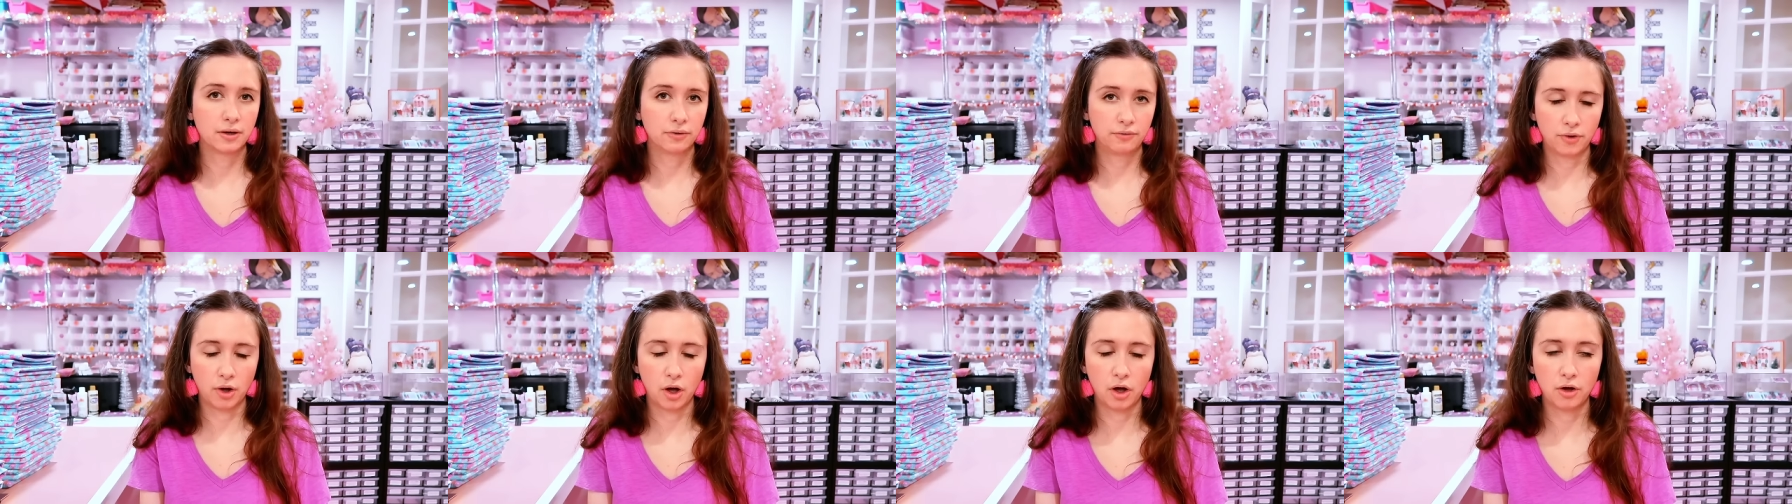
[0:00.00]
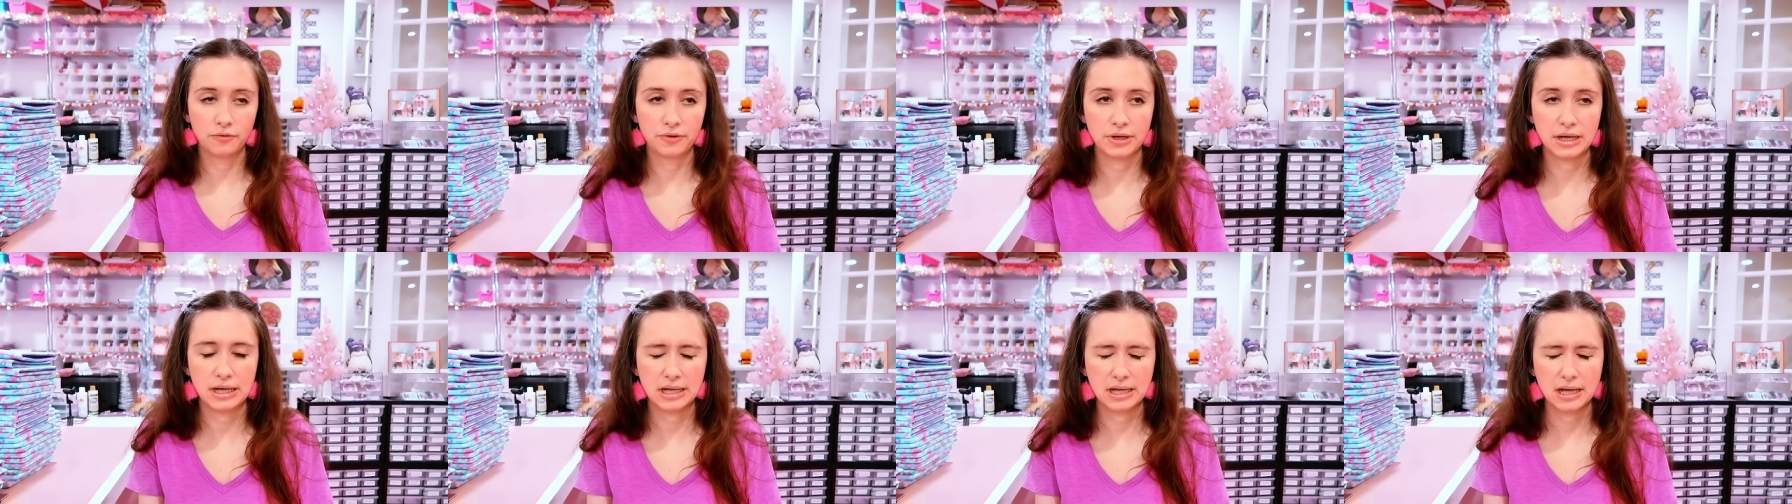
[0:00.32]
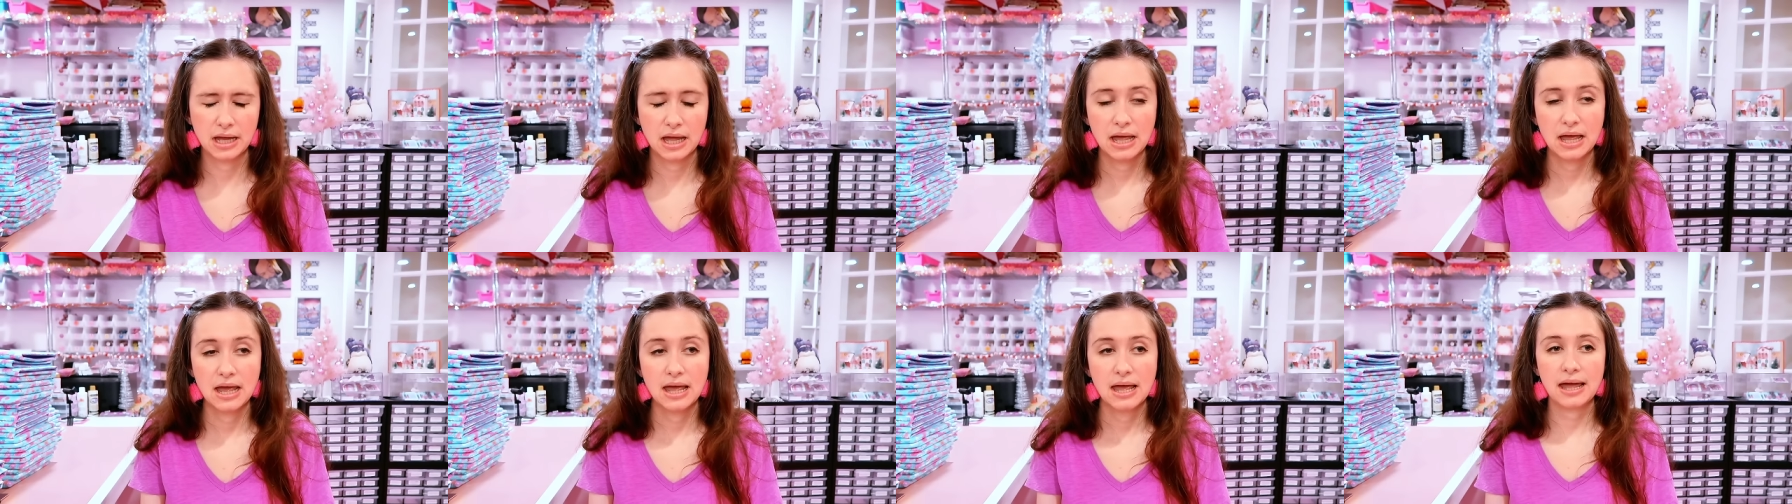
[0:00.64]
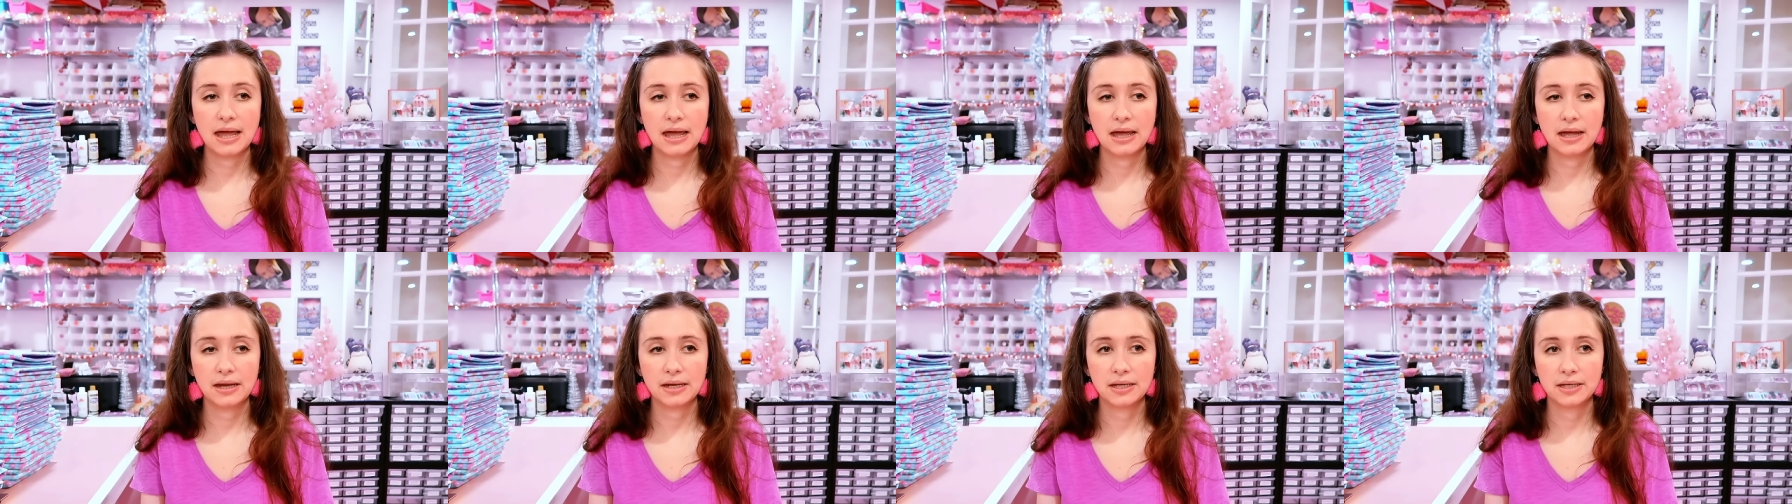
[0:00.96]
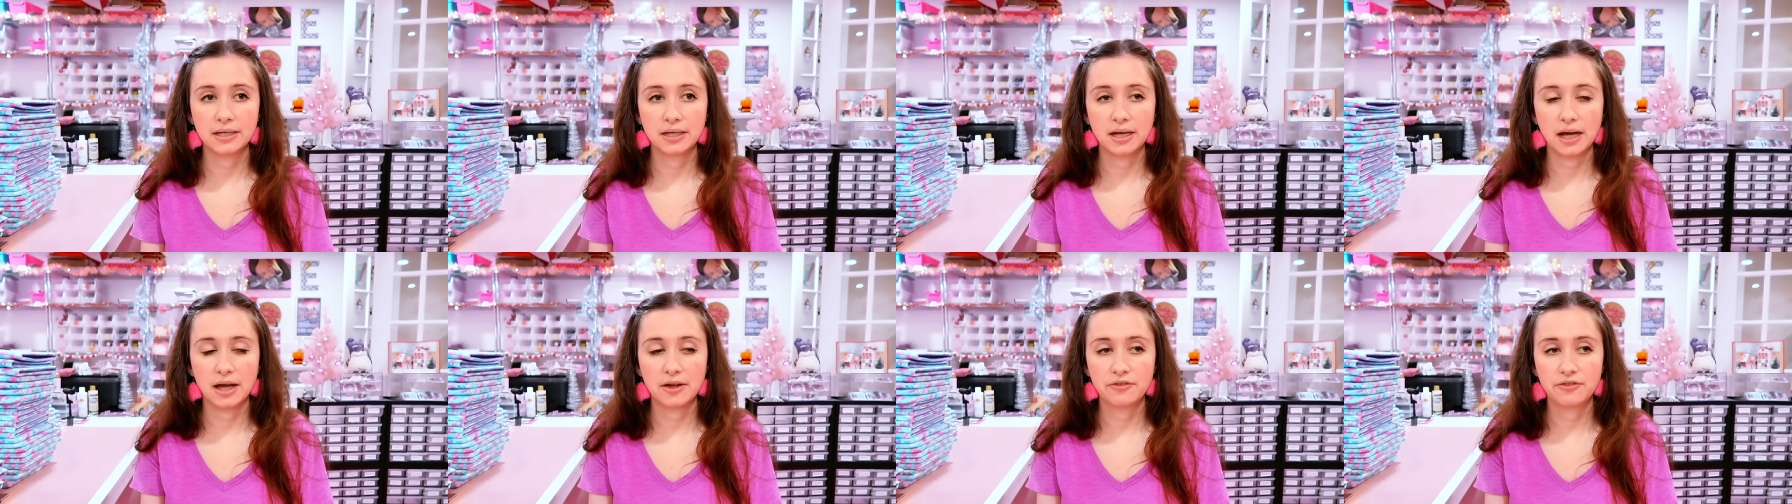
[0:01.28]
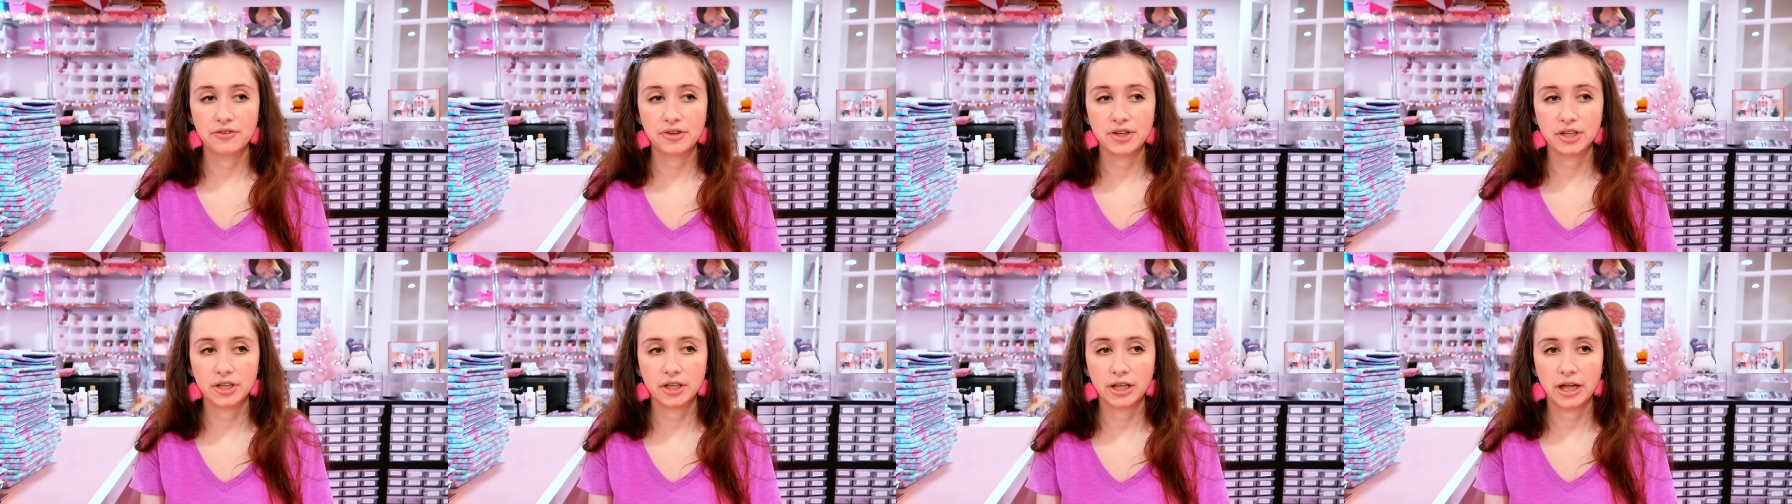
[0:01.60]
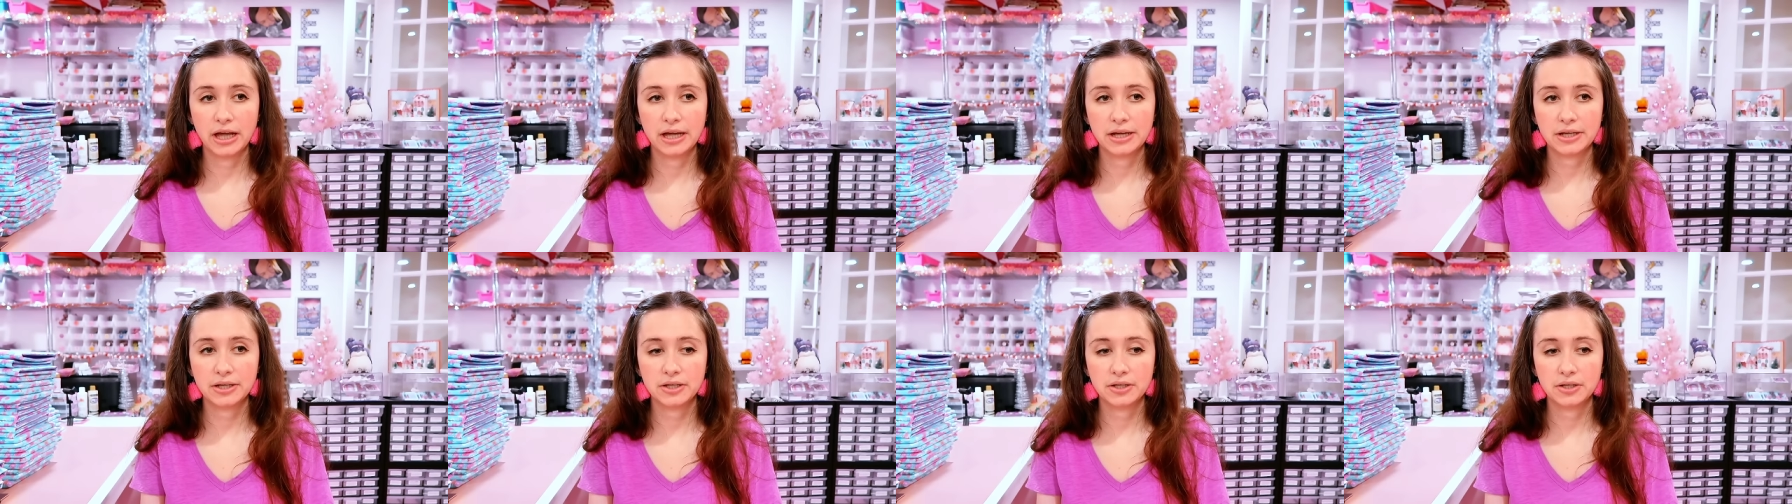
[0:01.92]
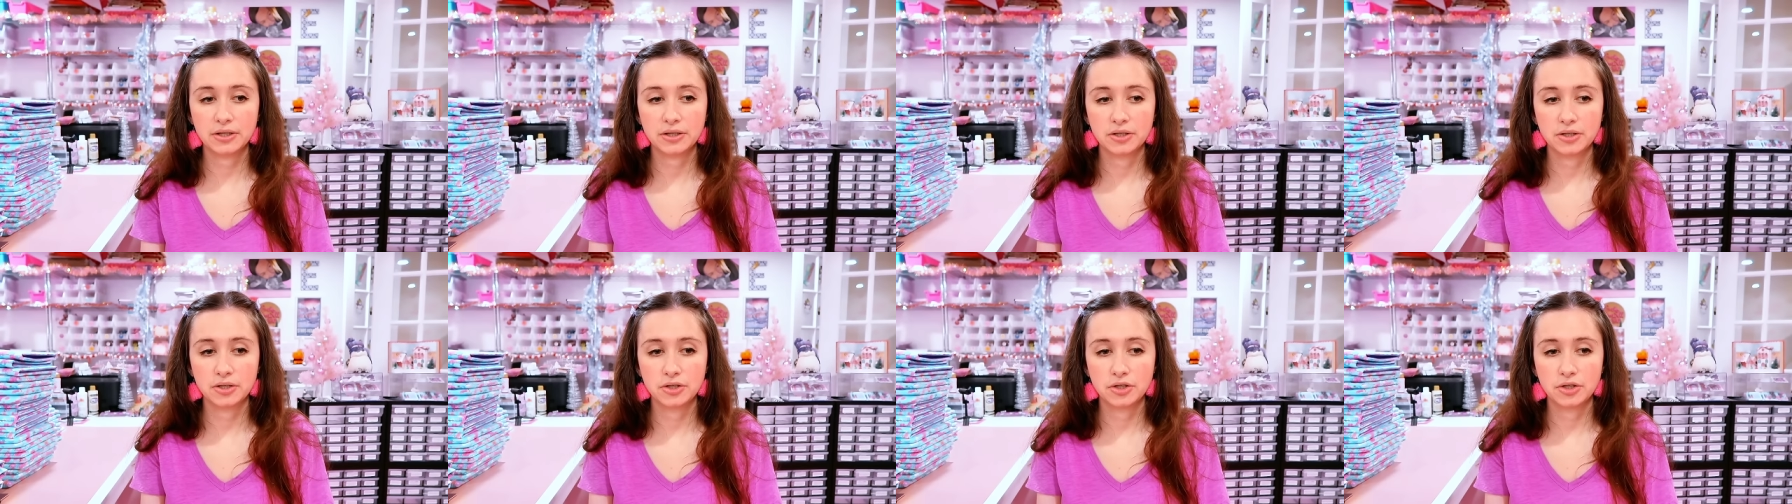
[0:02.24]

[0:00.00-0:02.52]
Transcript: and evolving and I feel like